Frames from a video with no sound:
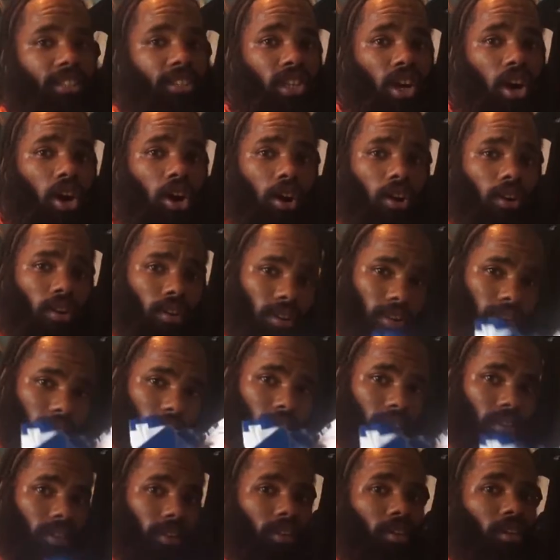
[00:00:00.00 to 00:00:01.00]
it's all
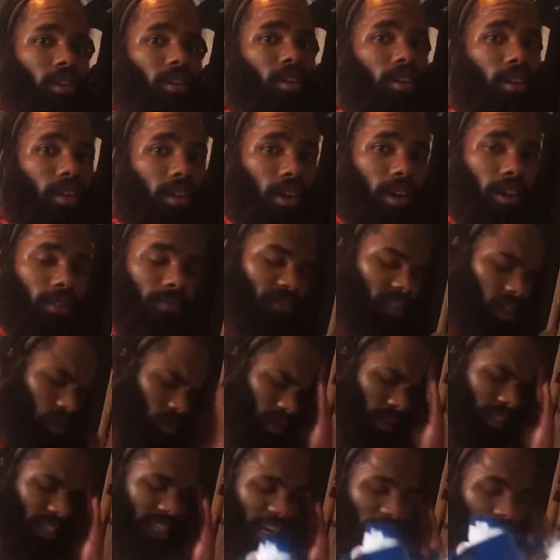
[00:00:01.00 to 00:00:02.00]
of
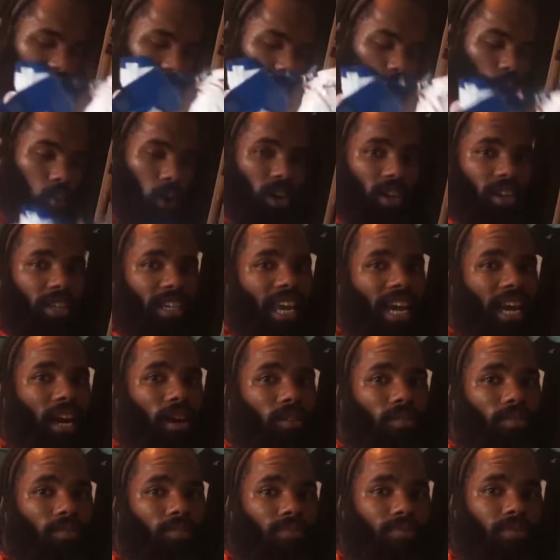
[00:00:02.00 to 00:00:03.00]
knowing how to work
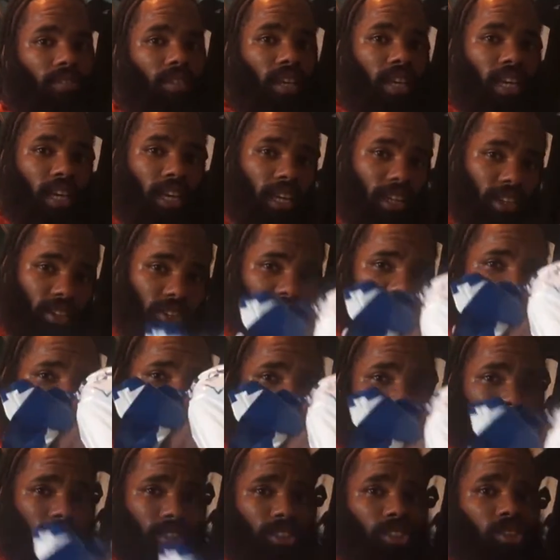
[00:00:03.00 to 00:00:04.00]
out. You can
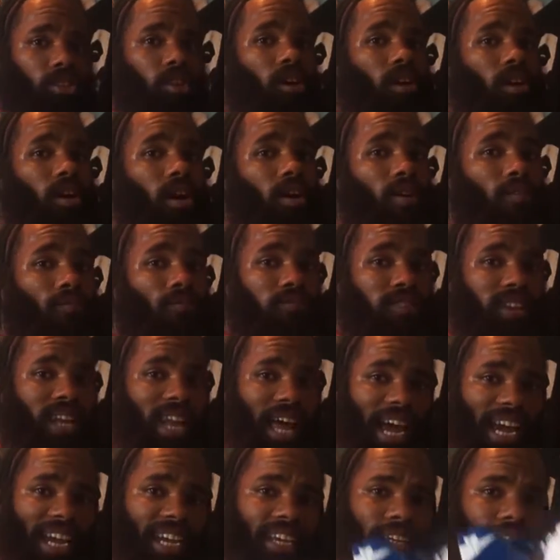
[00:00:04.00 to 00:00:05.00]
either start off
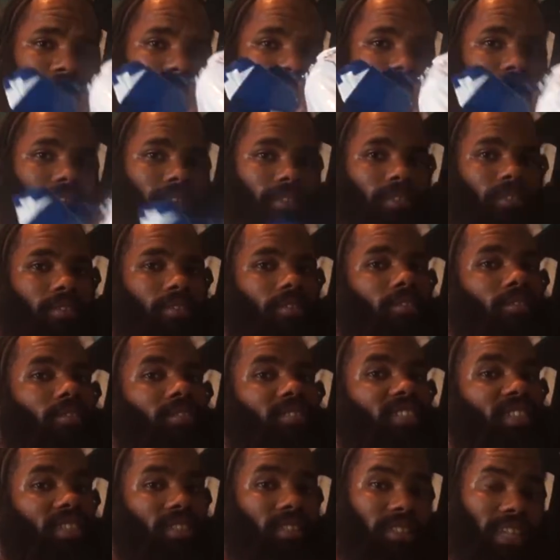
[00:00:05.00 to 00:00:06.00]
light,
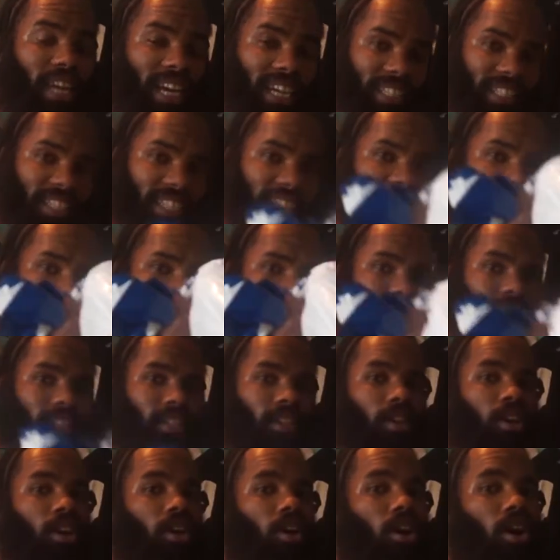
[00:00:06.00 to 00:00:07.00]
just like this,
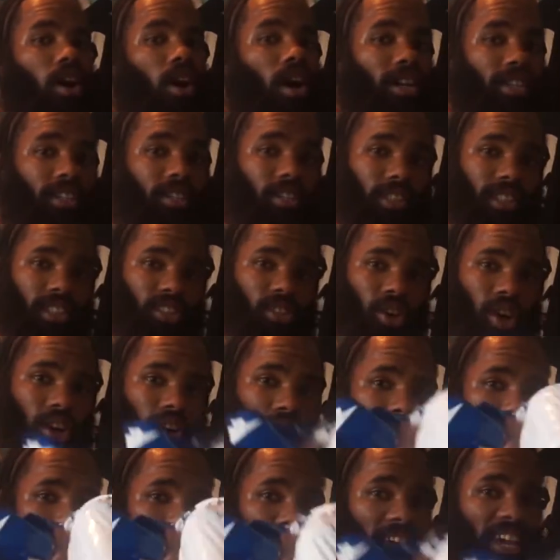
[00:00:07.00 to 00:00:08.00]
or you can
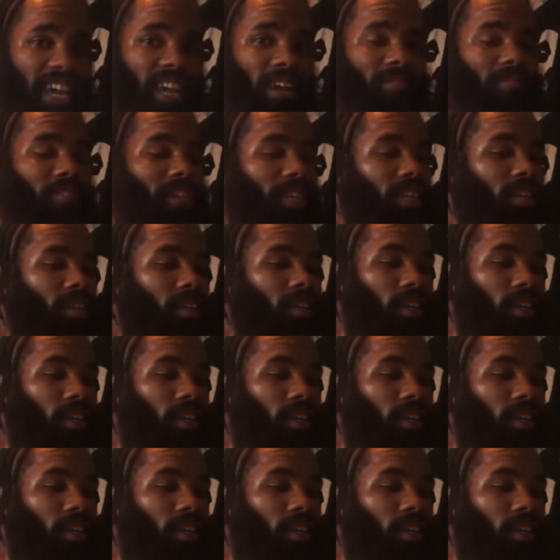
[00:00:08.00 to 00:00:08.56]
start off heavy.